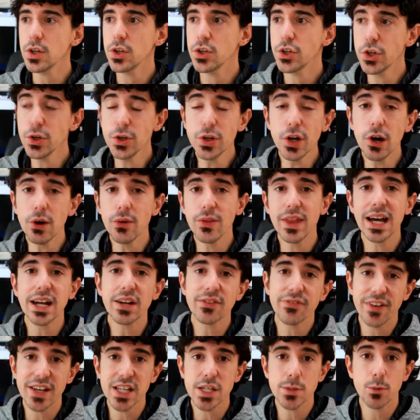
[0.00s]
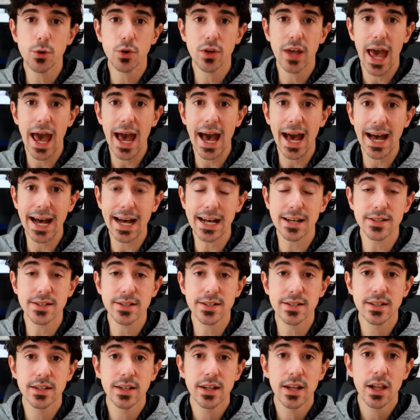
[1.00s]
You know that Facebook
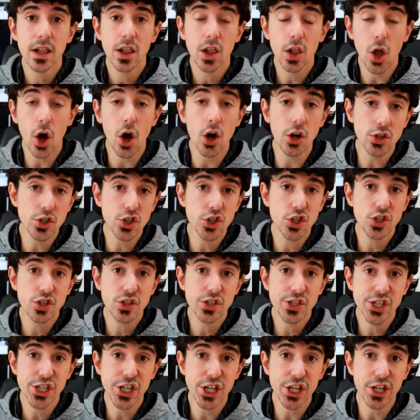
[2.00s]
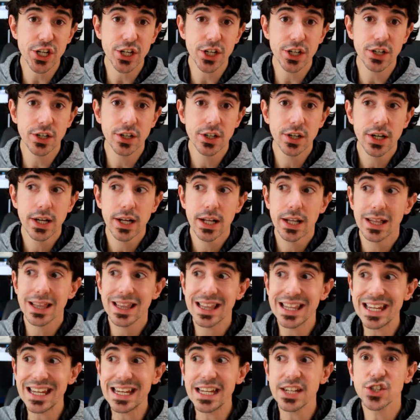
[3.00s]
has launched the
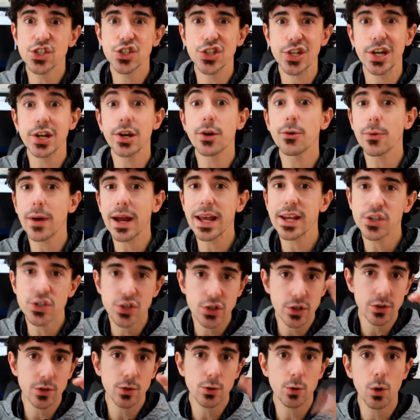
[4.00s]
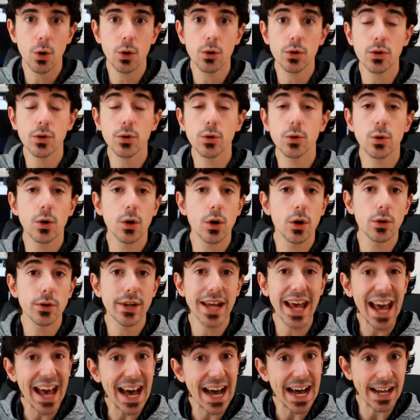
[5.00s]
lead generation
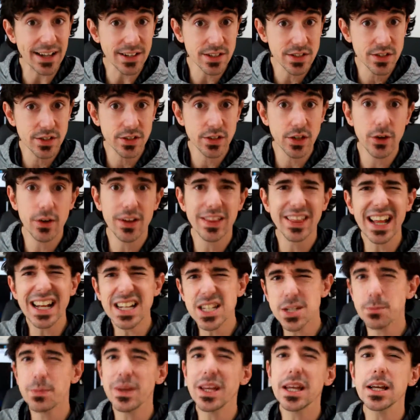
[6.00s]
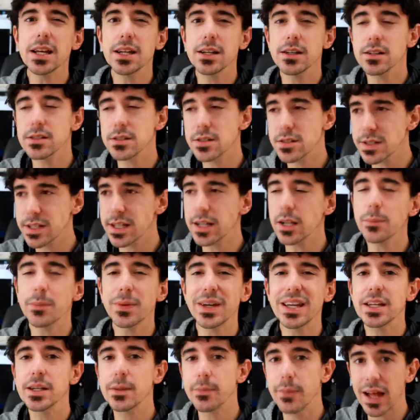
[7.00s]
quote-unquote ads, and that's still
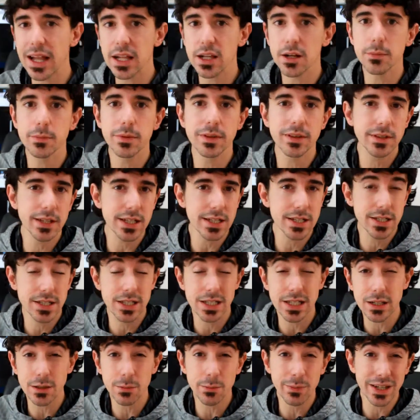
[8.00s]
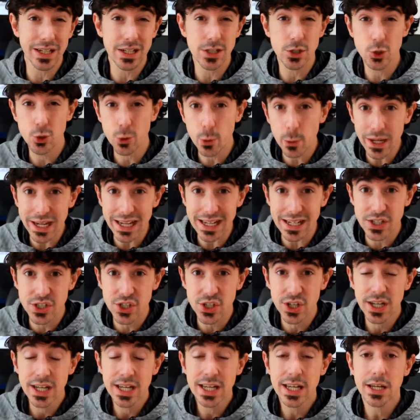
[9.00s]
being developed, that's still being
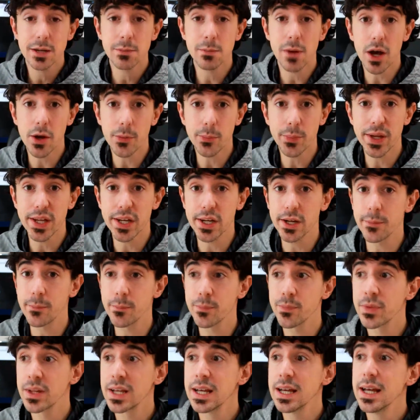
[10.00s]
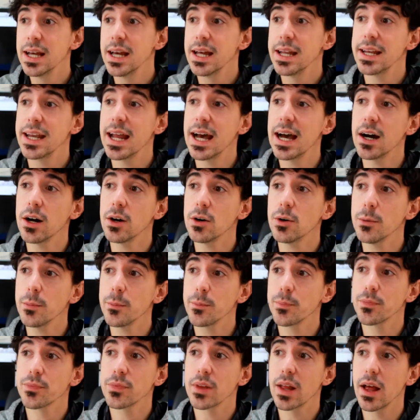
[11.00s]
tweaked in my opinion.
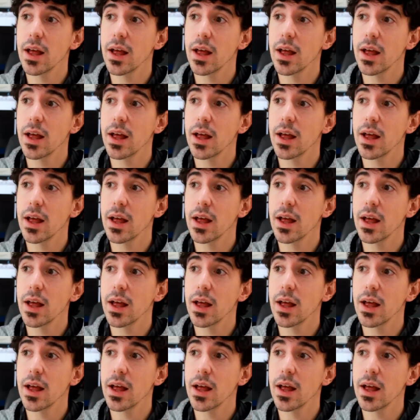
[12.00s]
Now,